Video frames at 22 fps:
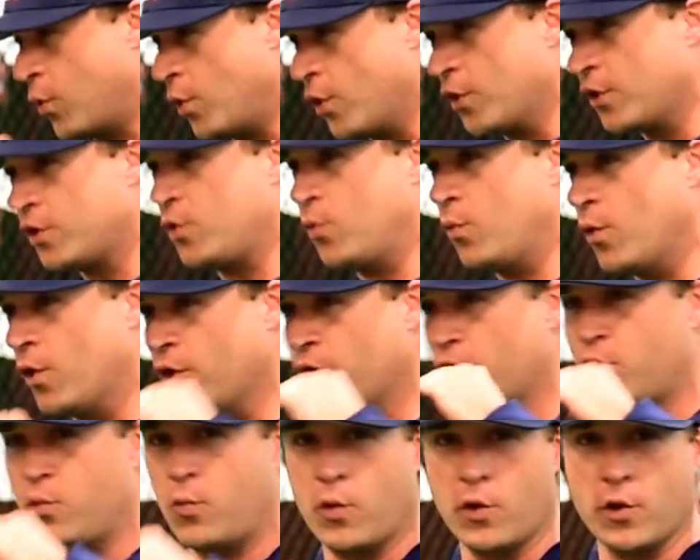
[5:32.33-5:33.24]
work,
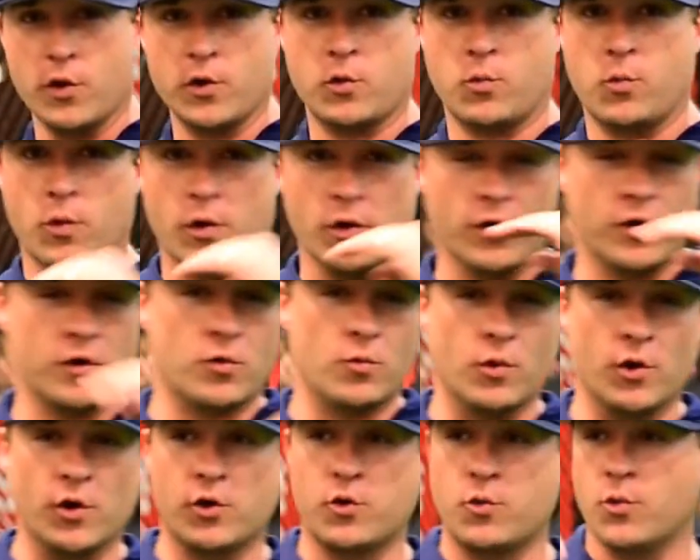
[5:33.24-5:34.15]
work, work, work,
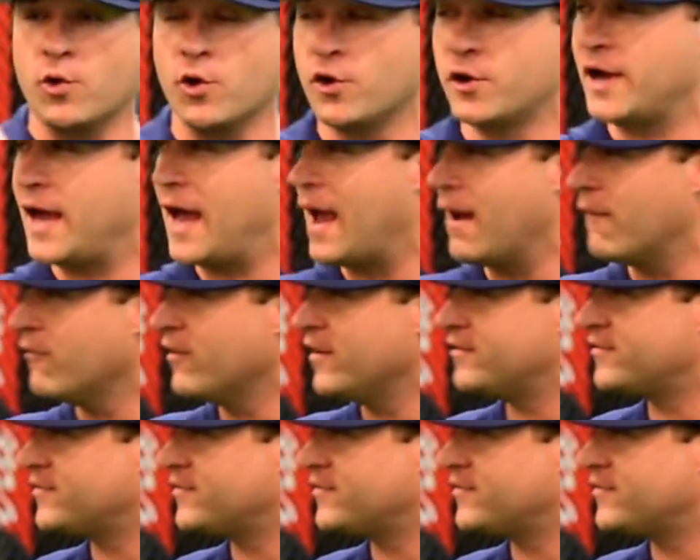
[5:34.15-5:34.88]
work, work every